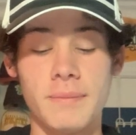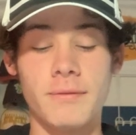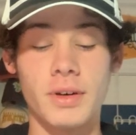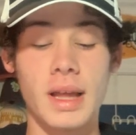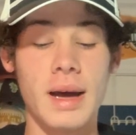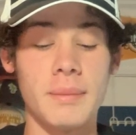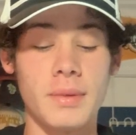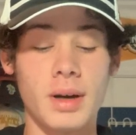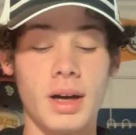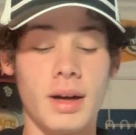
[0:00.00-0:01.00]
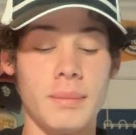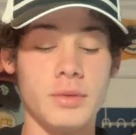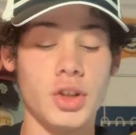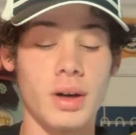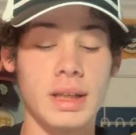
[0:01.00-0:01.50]
For them,
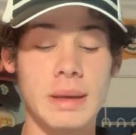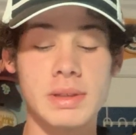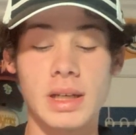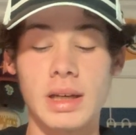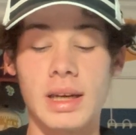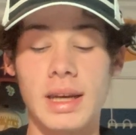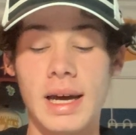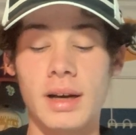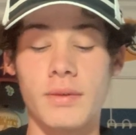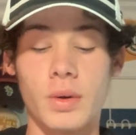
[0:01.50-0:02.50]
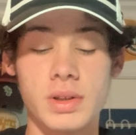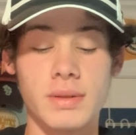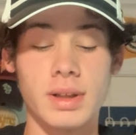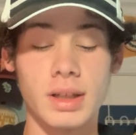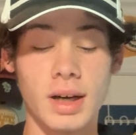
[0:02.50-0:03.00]
John Gibson and Nett, of course,
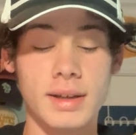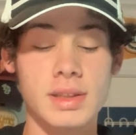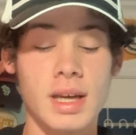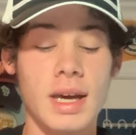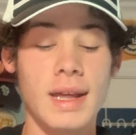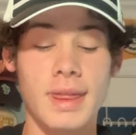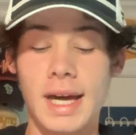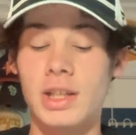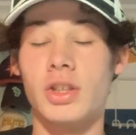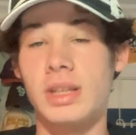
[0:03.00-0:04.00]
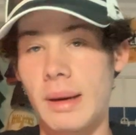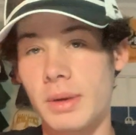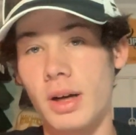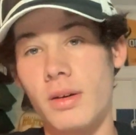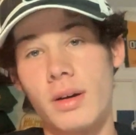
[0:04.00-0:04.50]
of the Ducks, and Thatcher
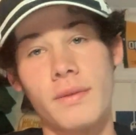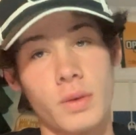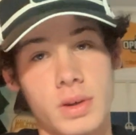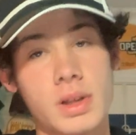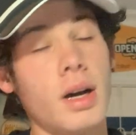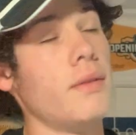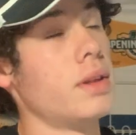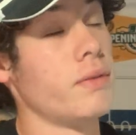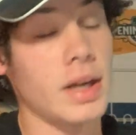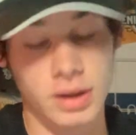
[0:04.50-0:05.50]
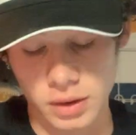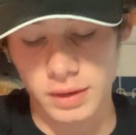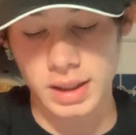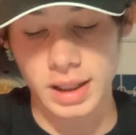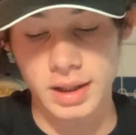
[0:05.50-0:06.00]
Demko, of course, of the
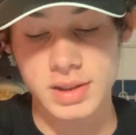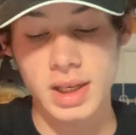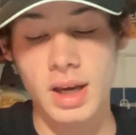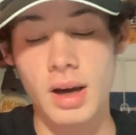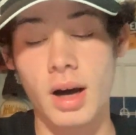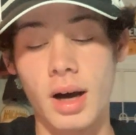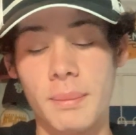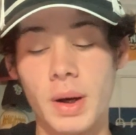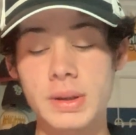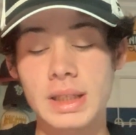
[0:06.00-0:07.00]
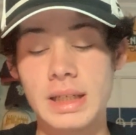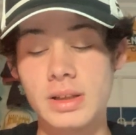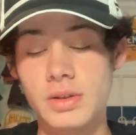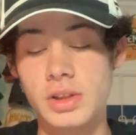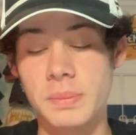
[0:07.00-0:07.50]
Vancouver Canucks. Both didn't
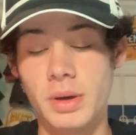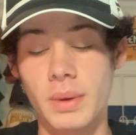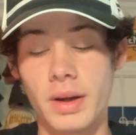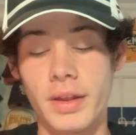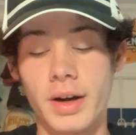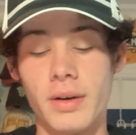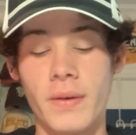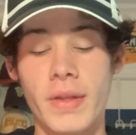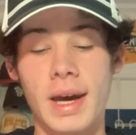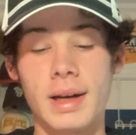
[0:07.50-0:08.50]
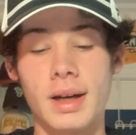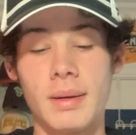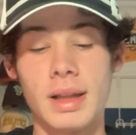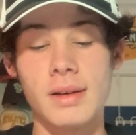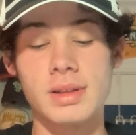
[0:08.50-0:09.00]
do super well, though, and
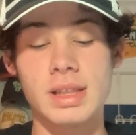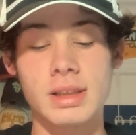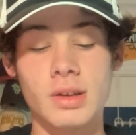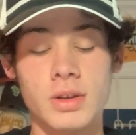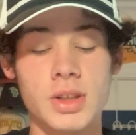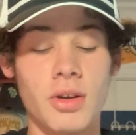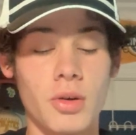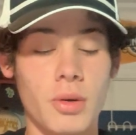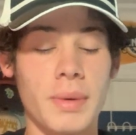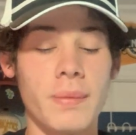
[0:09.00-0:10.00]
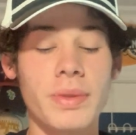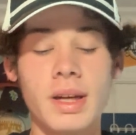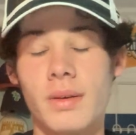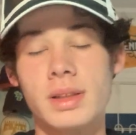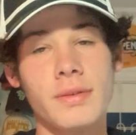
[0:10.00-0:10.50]
allowed six goals total. But,
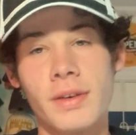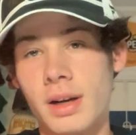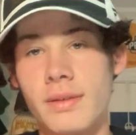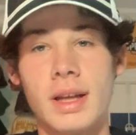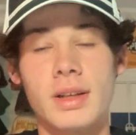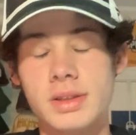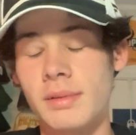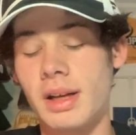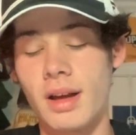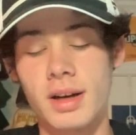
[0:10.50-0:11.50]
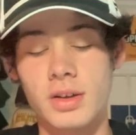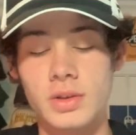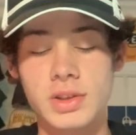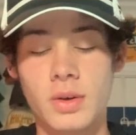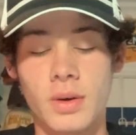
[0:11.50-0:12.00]
you know, it's a fun event. There's going to be a lot of
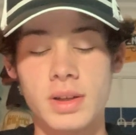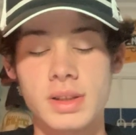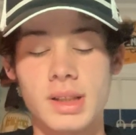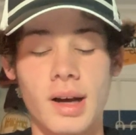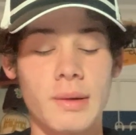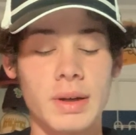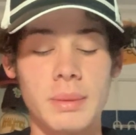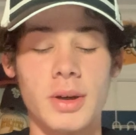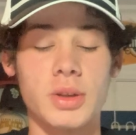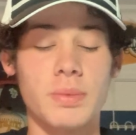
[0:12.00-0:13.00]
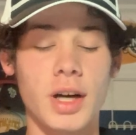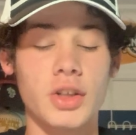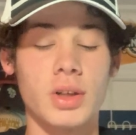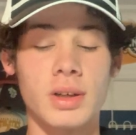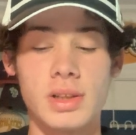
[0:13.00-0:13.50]
goals scored. It's not really much
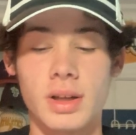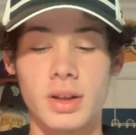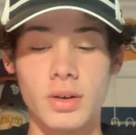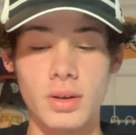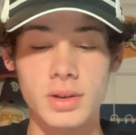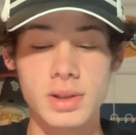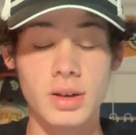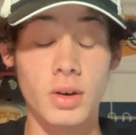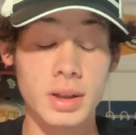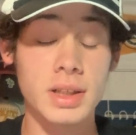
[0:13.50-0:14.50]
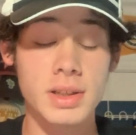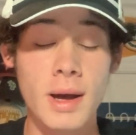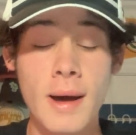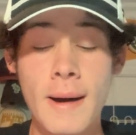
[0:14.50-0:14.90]
pressure is on the goalies.